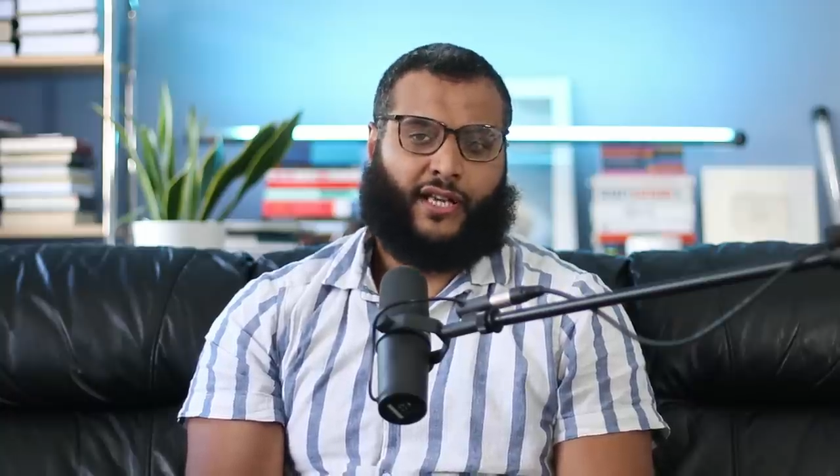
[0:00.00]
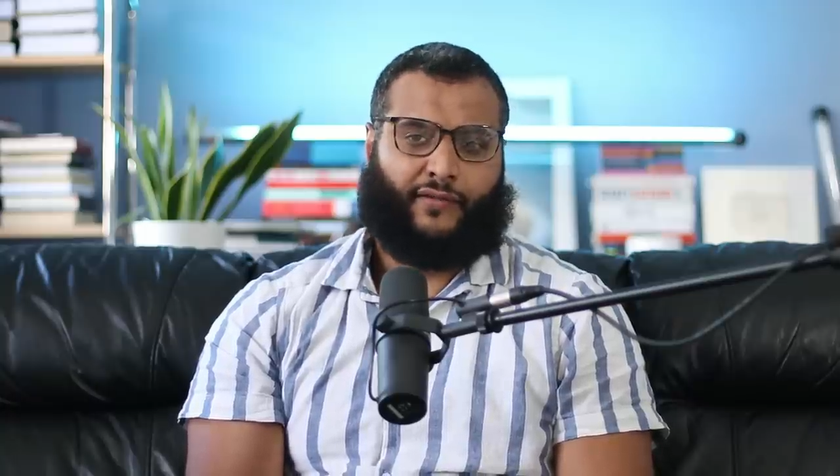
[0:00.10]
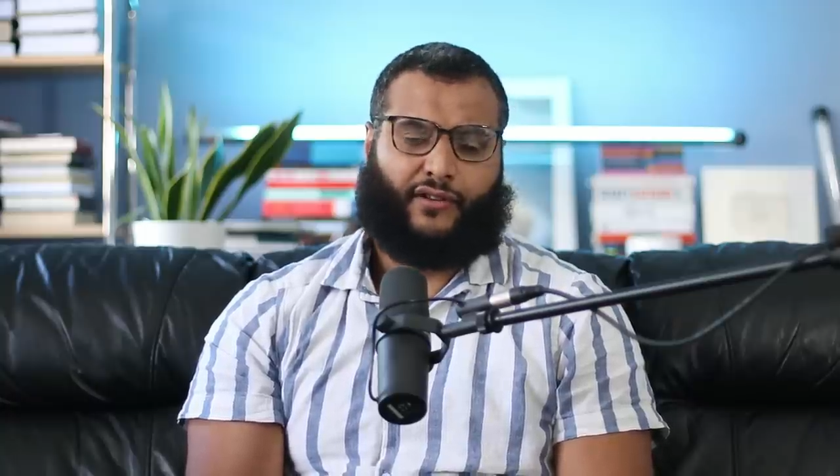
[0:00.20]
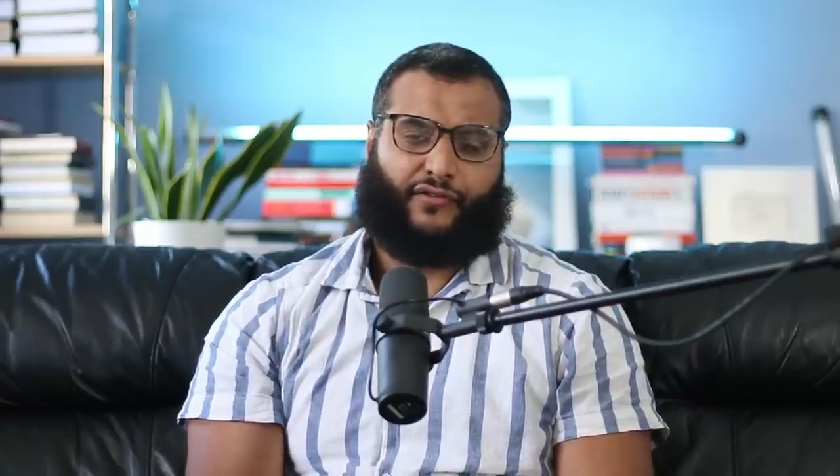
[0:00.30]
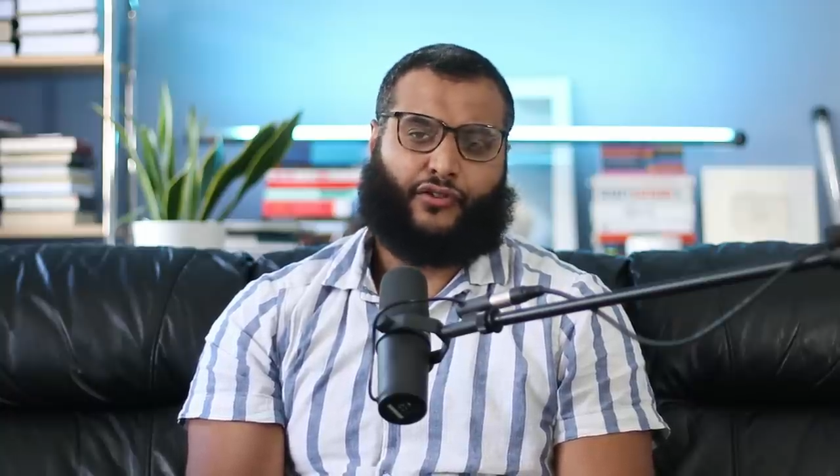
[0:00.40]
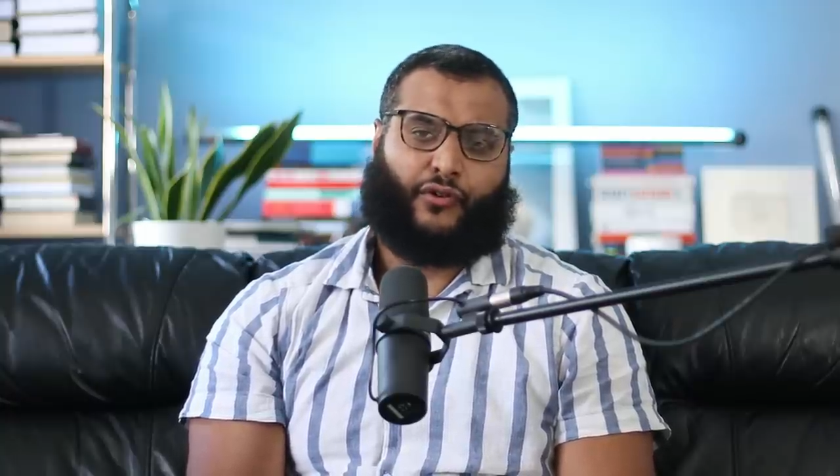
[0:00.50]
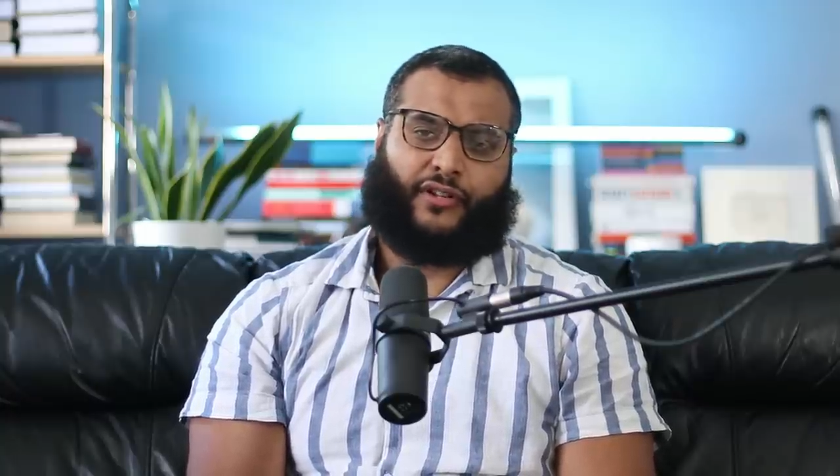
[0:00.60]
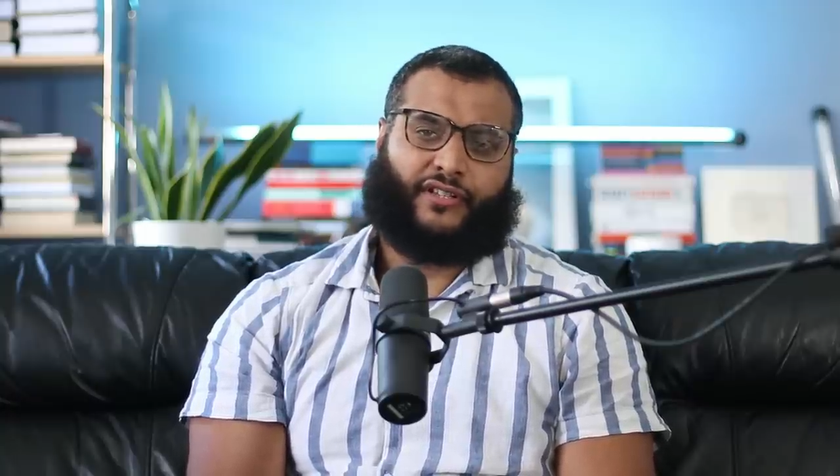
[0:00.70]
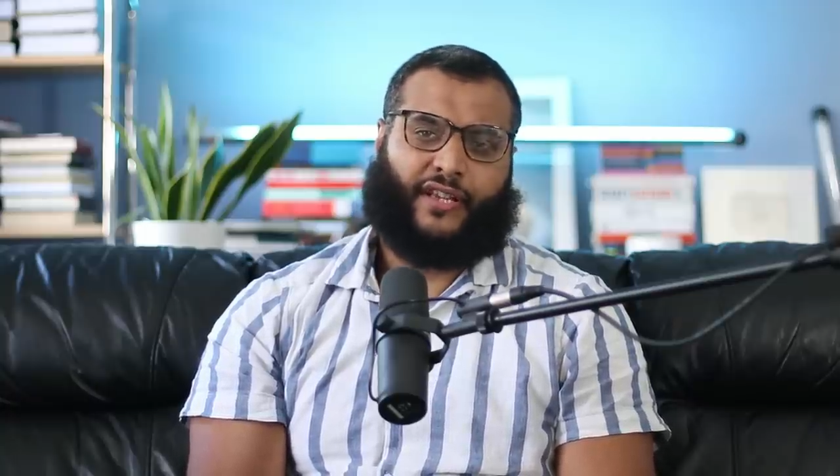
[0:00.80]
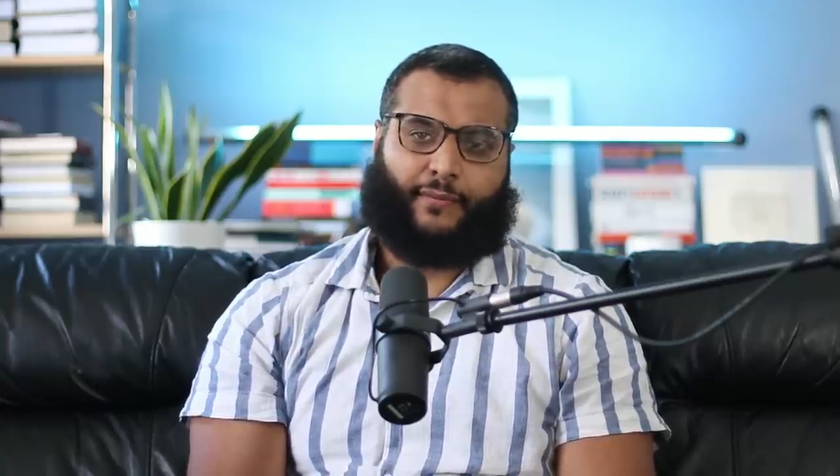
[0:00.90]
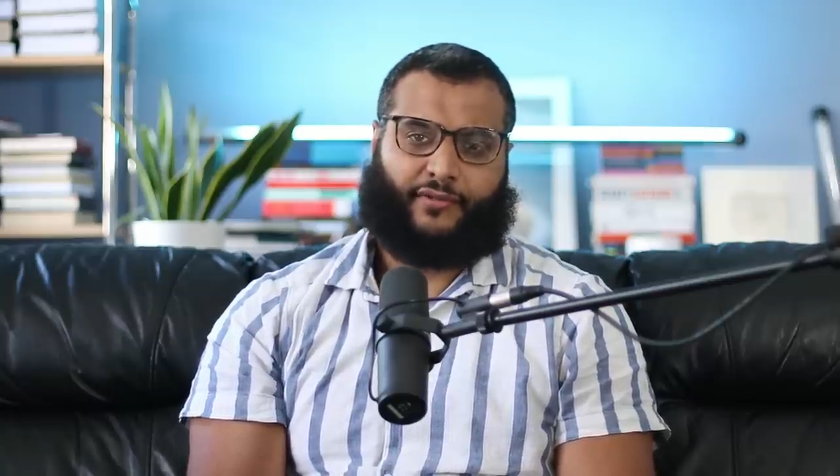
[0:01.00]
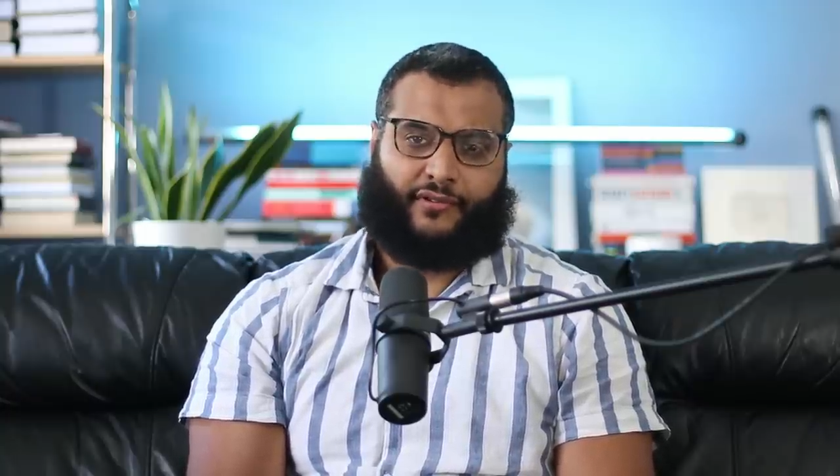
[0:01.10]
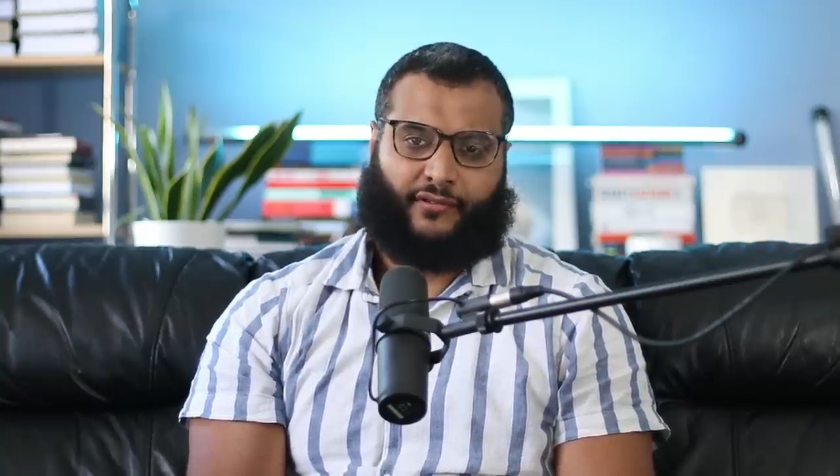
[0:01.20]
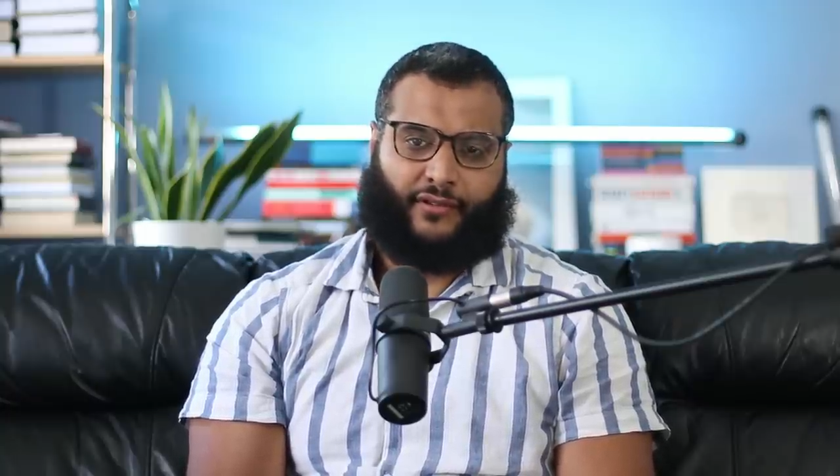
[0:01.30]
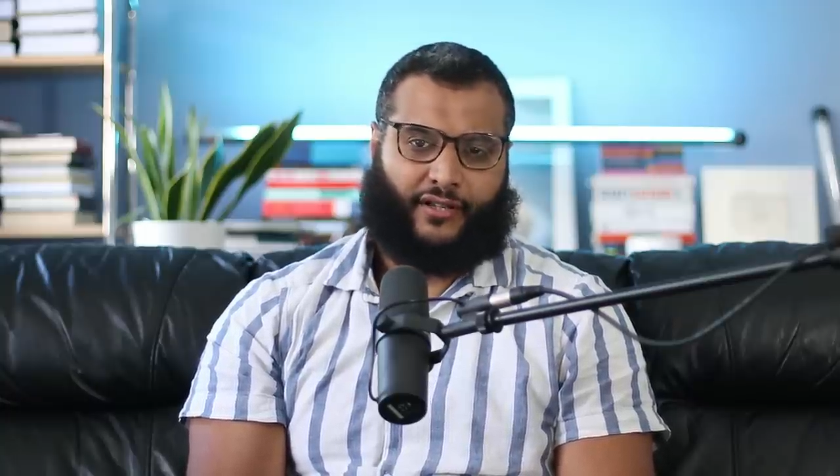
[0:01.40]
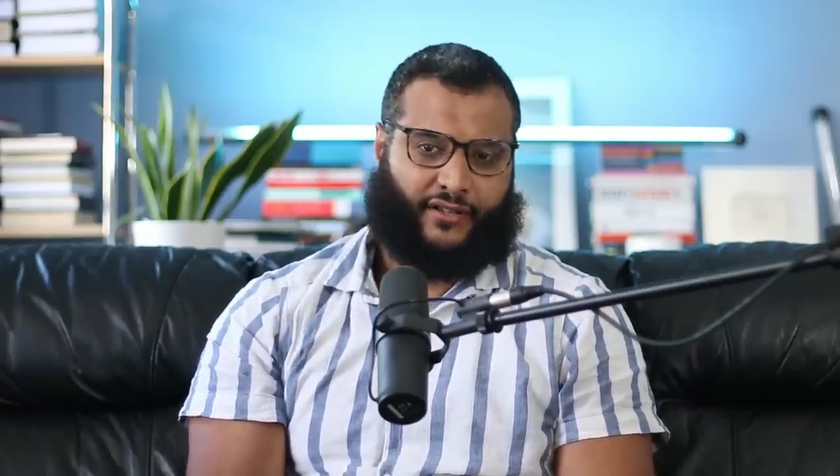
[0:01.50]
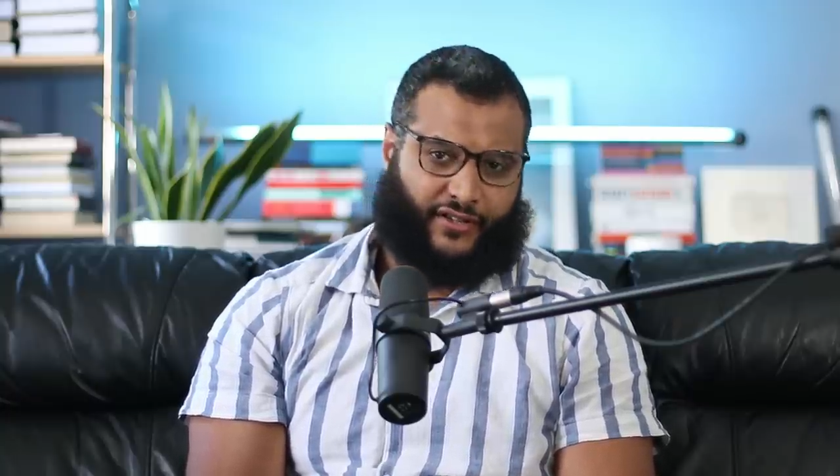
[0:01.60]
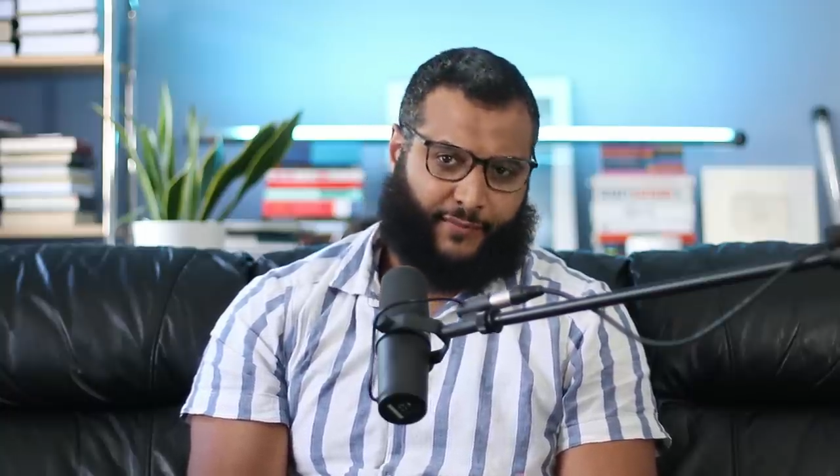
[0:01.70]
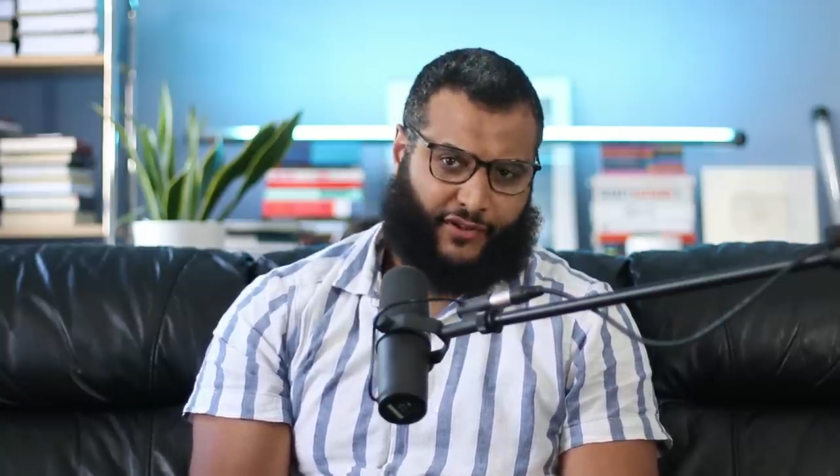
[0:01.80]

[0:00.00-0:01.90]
Even if you don't accept this